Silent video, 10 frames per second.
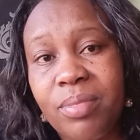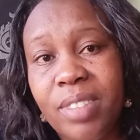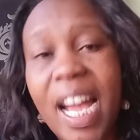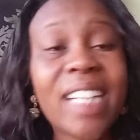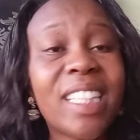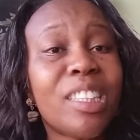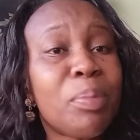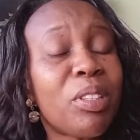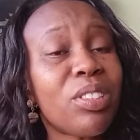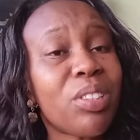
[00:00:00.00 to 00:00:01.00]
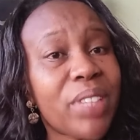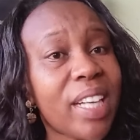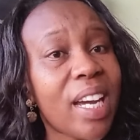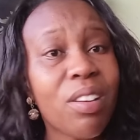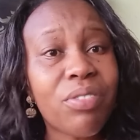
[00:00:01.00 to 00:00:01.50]
And it is because of the
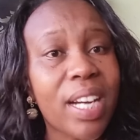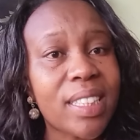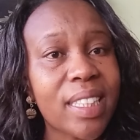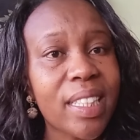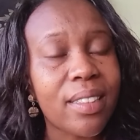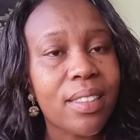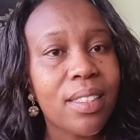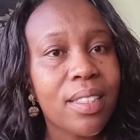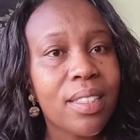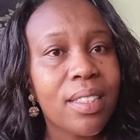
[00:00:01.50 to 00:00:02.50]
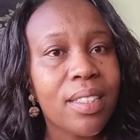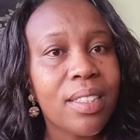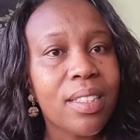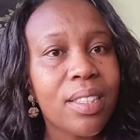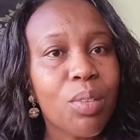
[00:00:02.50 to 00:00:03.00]
color of her skin.
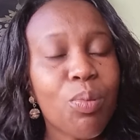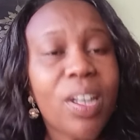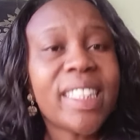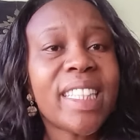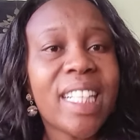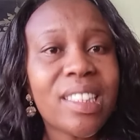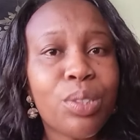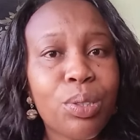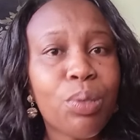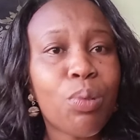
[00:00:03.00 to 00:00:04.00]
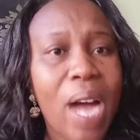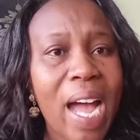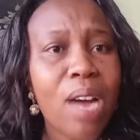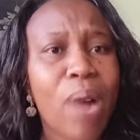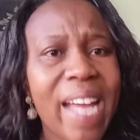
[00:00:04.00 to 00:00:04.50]
What else do you,
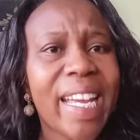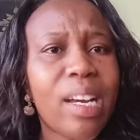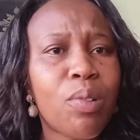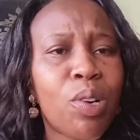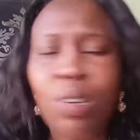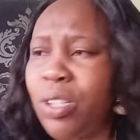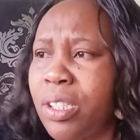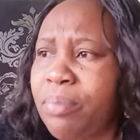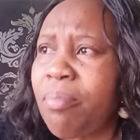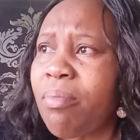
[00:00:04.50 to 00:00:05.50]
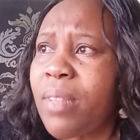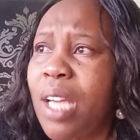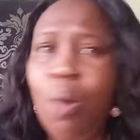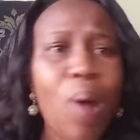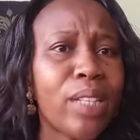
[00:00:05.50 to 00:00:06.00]
why
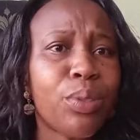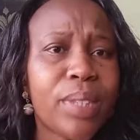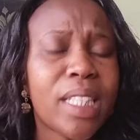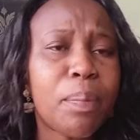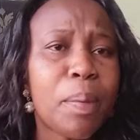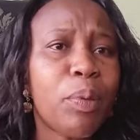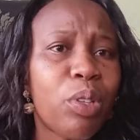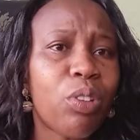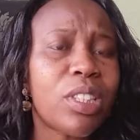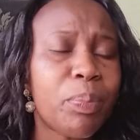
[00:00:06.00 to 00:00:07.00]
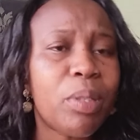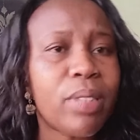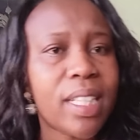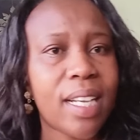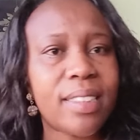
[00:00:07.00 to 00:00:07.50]
do you think people will always be
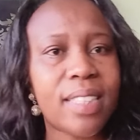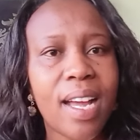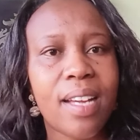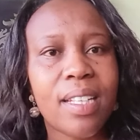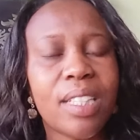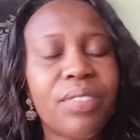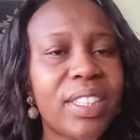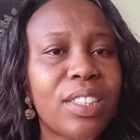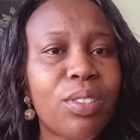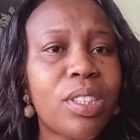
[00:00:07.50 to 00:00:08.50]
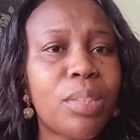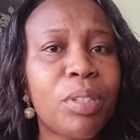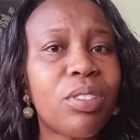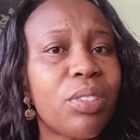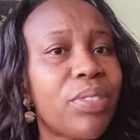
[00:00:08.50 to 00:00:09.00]
looking at her if it is not
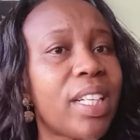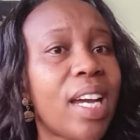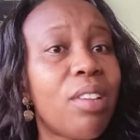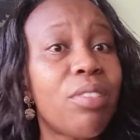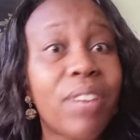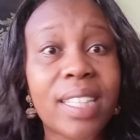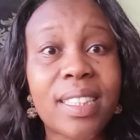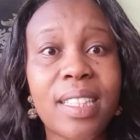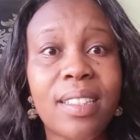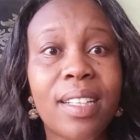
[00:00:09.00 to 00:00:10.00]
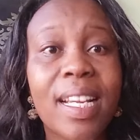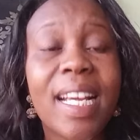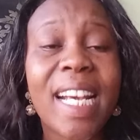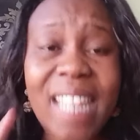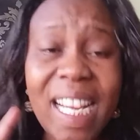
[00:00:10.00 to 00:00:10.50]
because of the color of her skin?
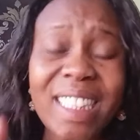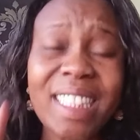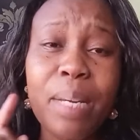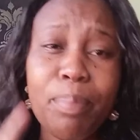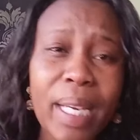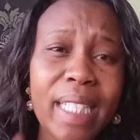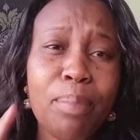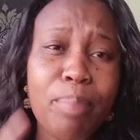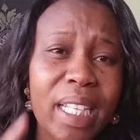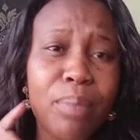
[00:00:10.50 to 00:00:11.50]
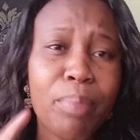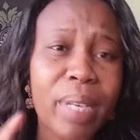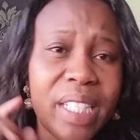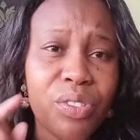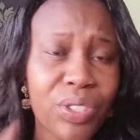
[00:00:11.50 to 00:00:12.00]
That is the
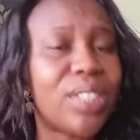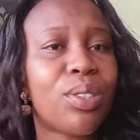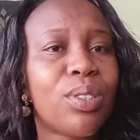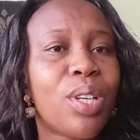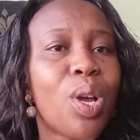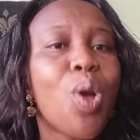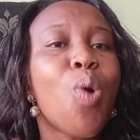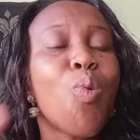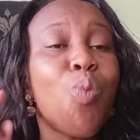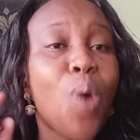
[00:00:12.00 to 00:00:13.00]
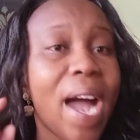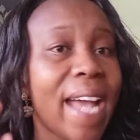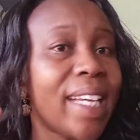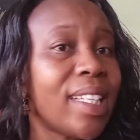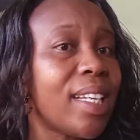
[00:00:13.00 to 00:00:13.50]
main reason
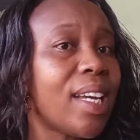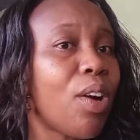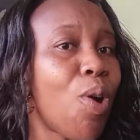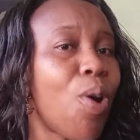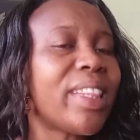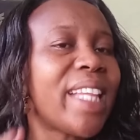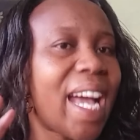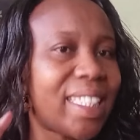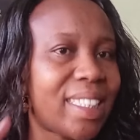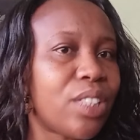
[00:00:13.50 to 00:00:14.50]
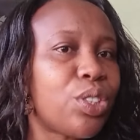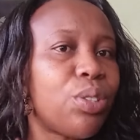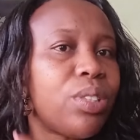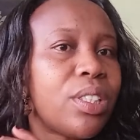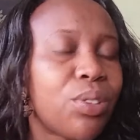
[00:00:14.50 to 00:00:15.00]
why all the
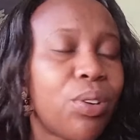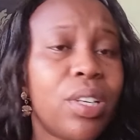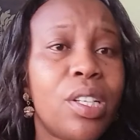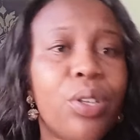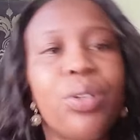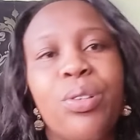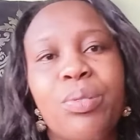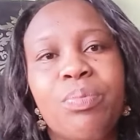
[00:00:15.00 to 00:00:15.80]
attention is on Ro.